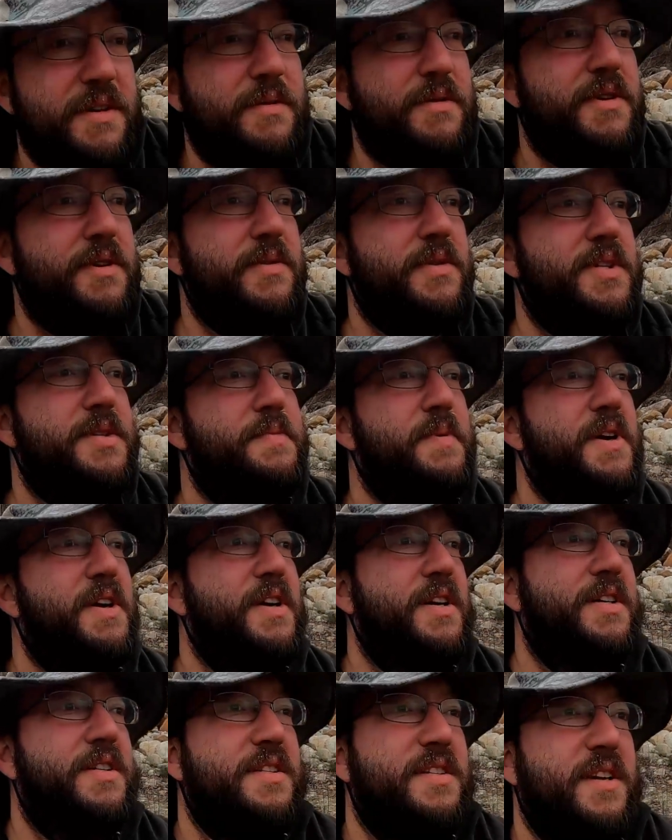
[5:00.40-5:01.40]
I want to
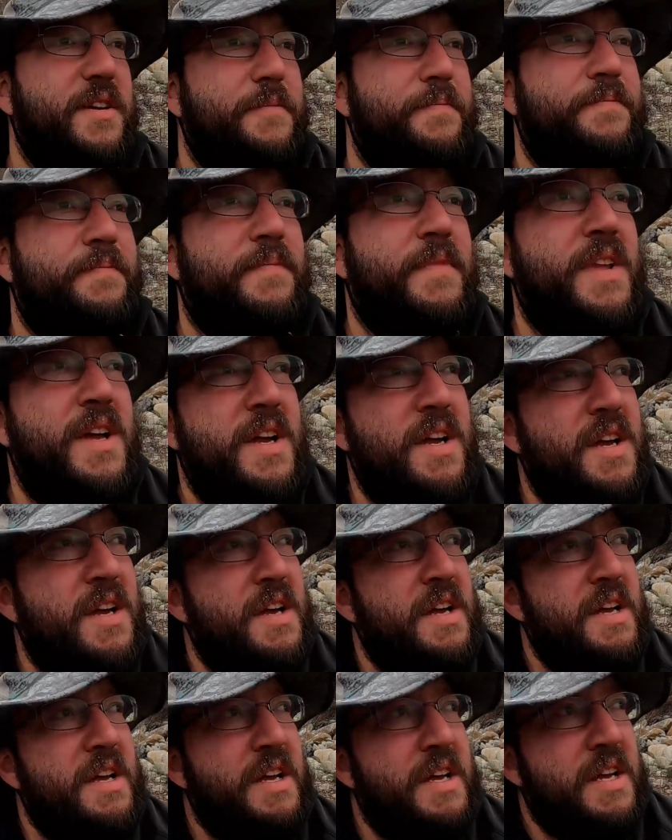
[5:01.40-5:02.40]
experience. So
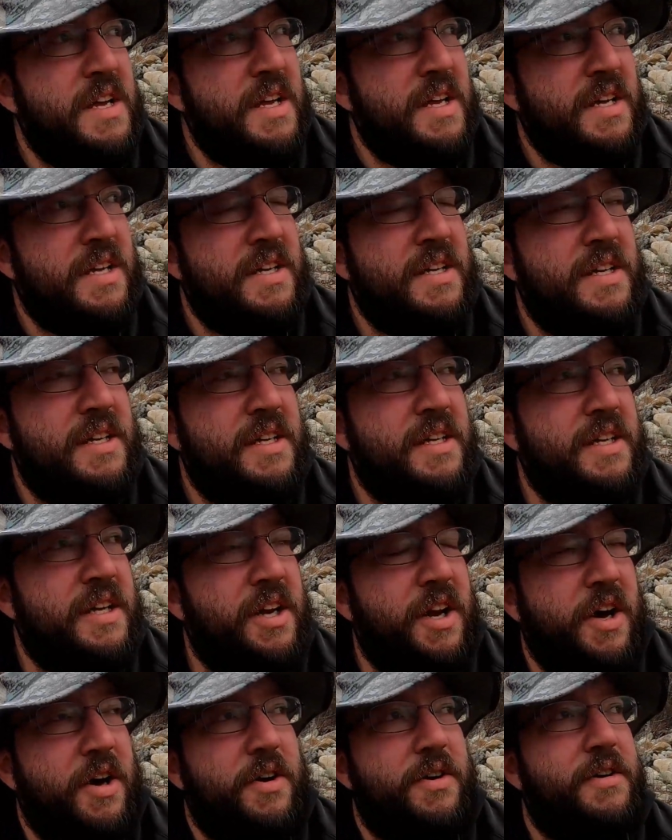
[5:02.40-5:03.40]
you
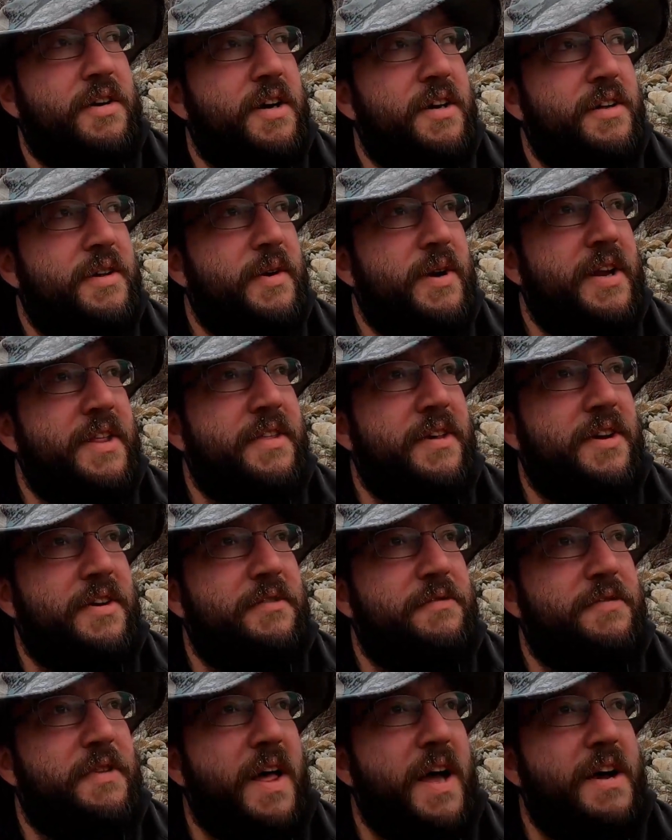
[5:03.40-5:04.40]
know, anything
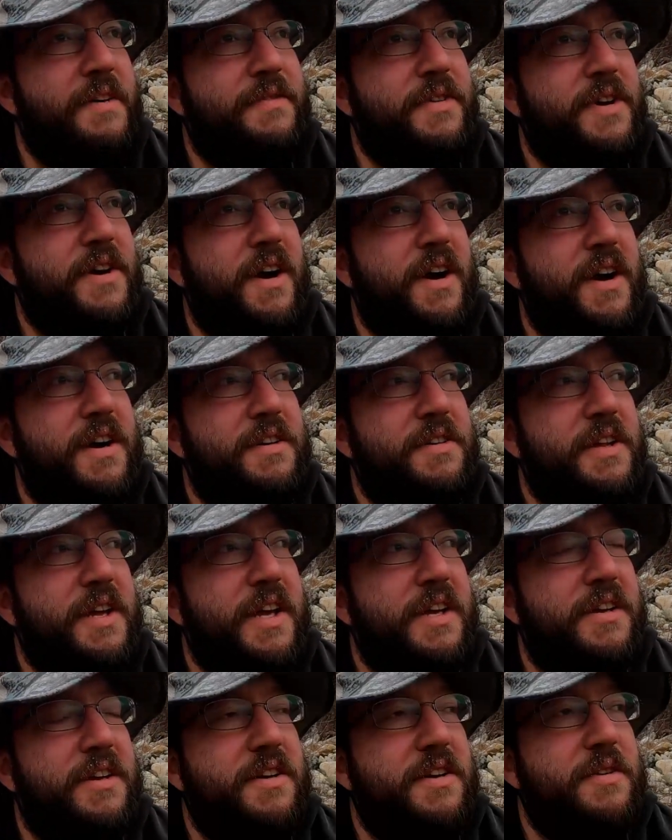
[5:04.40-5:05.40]
could fly off a car and
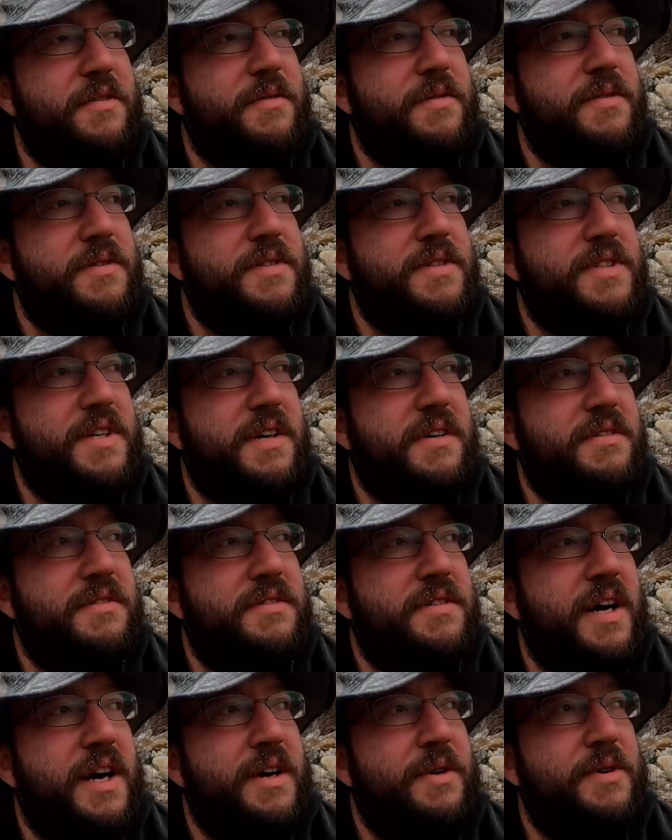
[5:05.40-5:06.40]
land on you. So
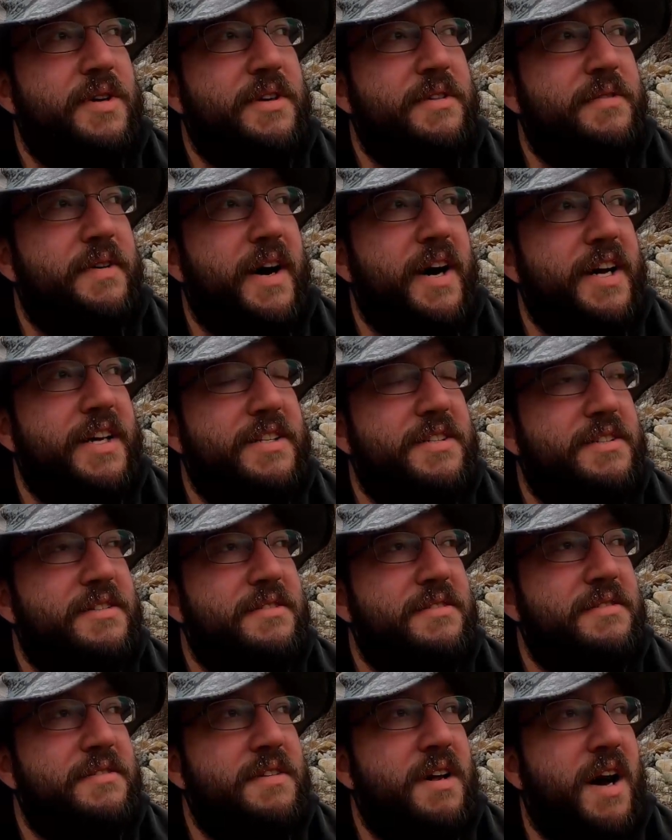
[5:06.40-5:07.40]
I would
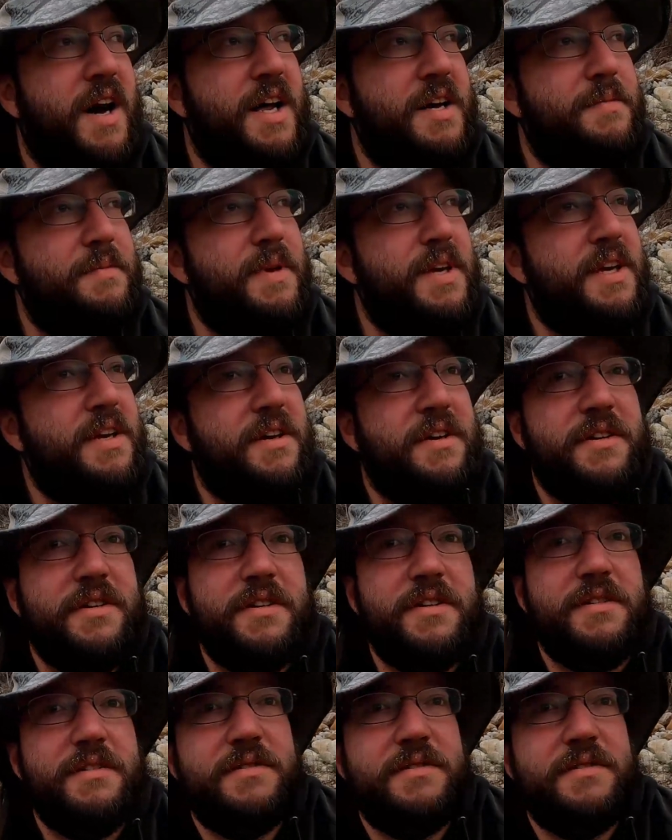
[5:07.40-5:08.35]
advise not being under